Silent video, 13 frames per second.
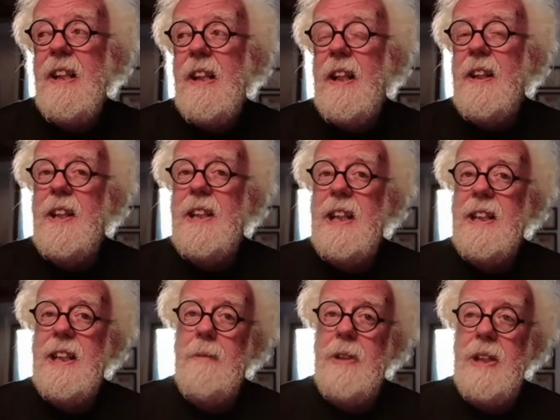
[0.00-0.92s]
And the Tic
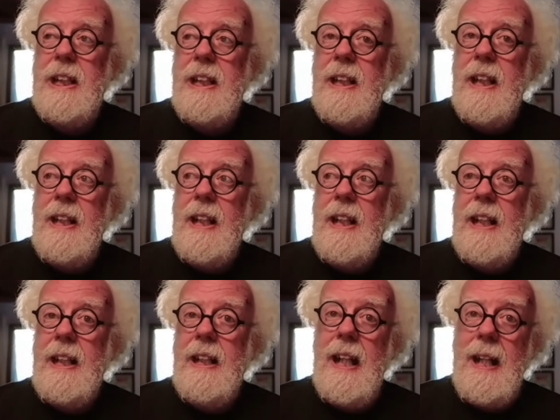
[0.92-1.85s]
Tac was seen in
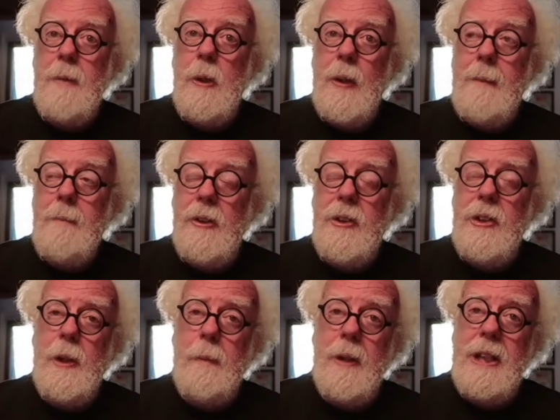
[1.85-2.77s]
a MOA,
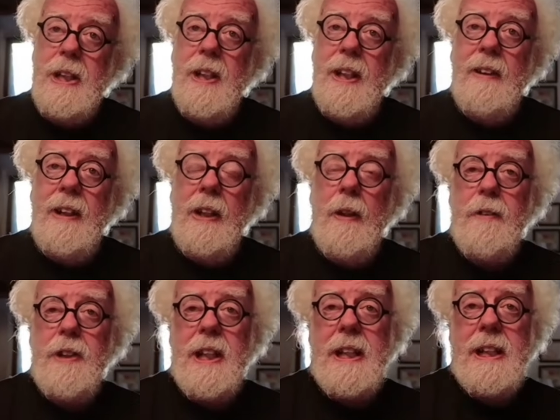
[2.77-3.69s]
military operation area
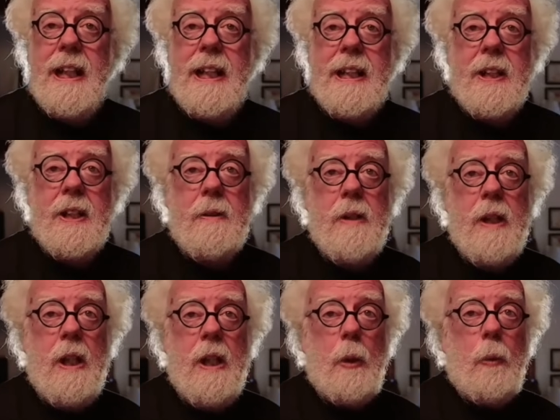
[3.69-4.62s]
off San Diego,
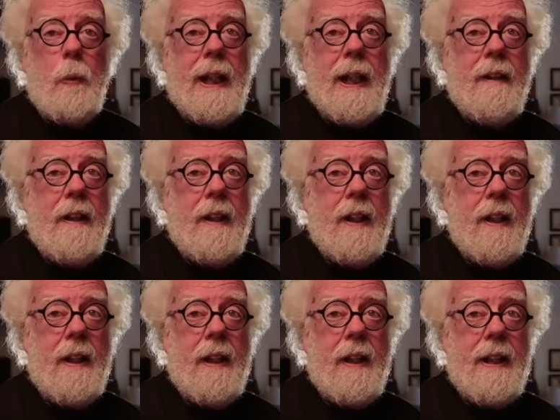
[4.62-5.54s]
where
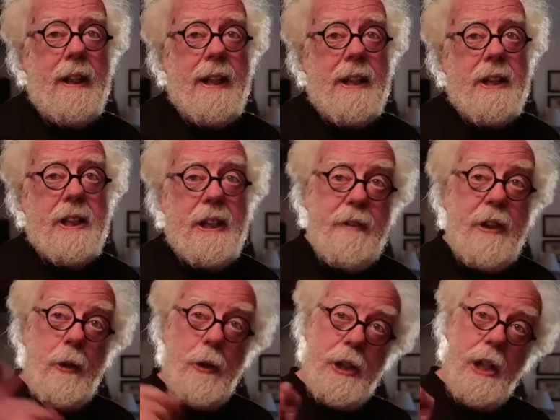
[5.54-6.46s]
it's, if
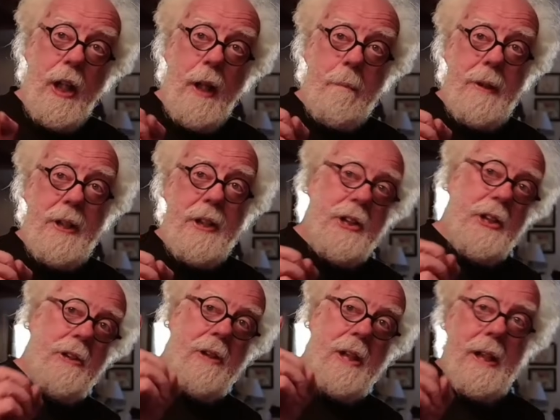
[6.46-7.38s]
you look it up,
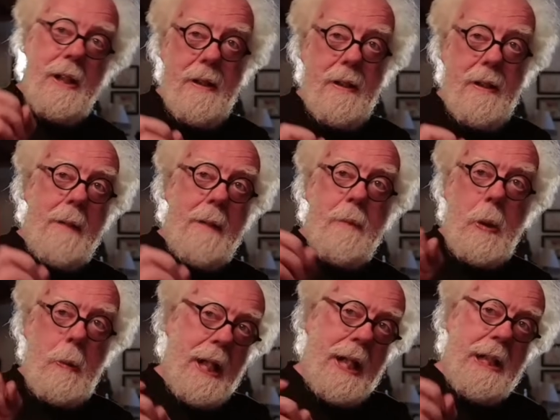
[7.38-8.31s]
it's like
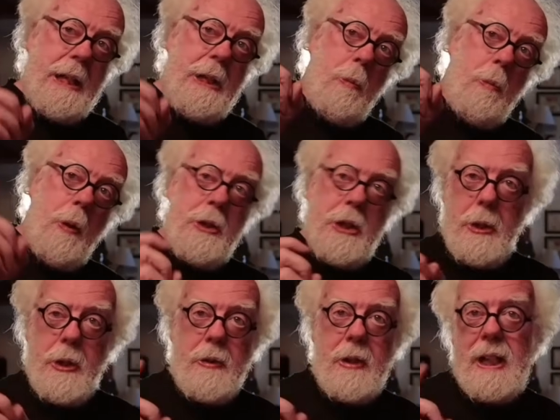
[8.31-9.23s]
MOA
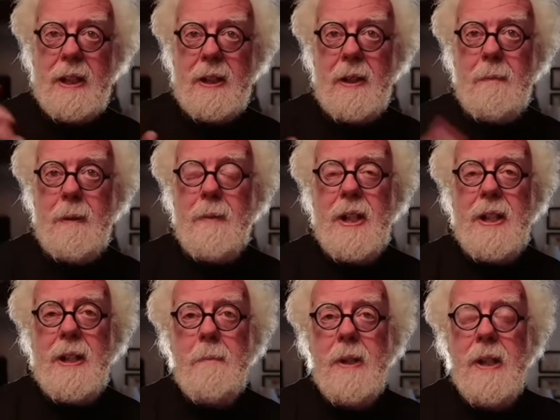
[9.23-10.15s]
123. I can't remember the
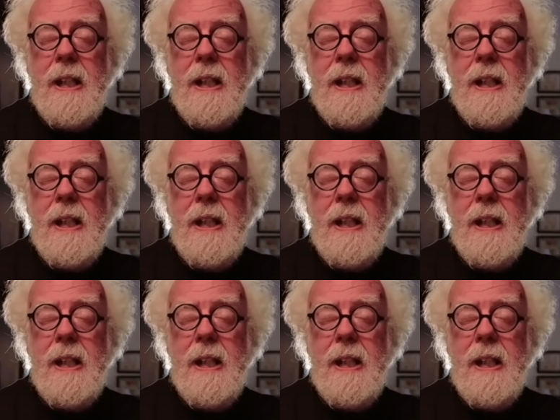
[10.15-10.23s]
number.